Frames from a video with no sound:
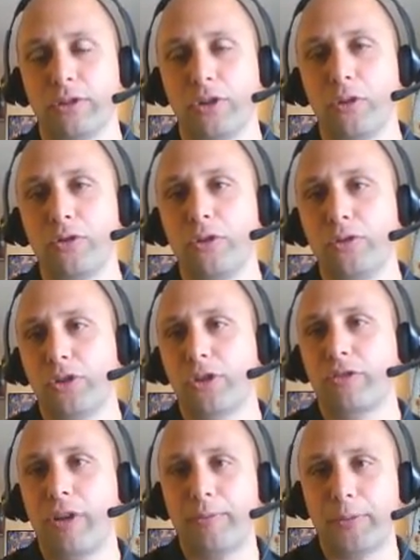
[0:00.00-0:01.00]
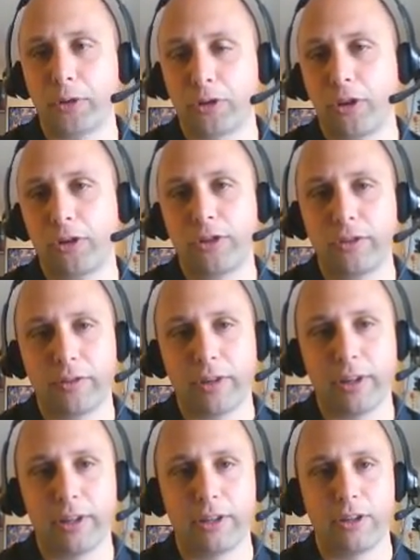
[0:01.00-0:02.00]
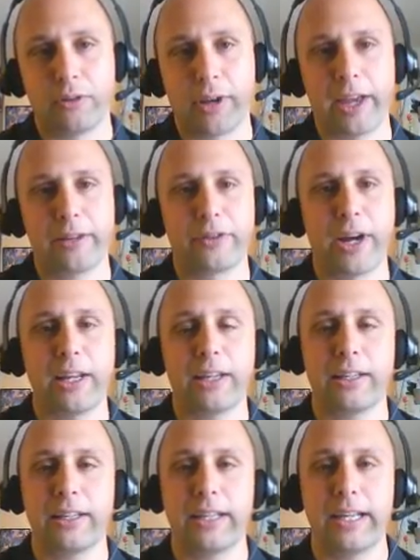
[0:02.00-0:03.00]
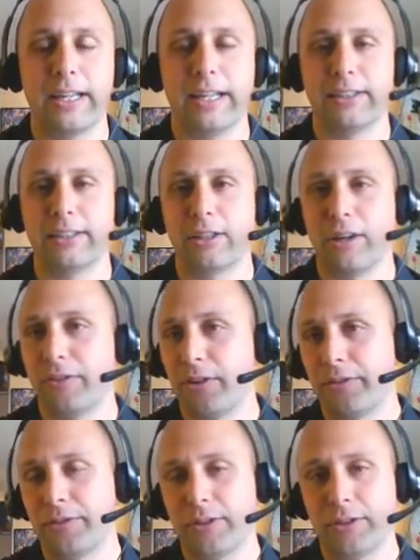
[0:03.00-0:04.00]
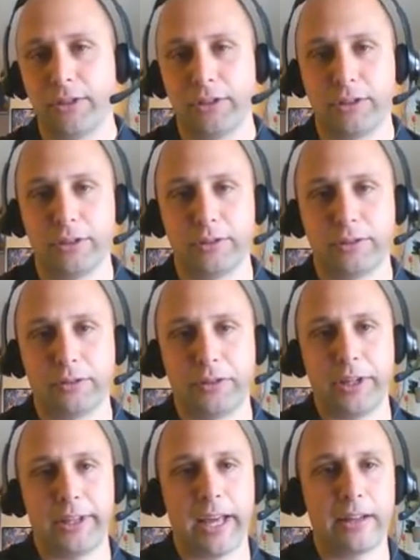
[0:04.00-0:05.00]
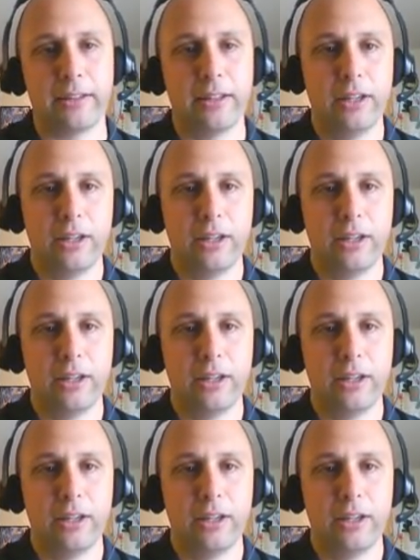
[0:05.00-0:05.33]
don't use script or cursive, handwriting. It's tough enough to read that.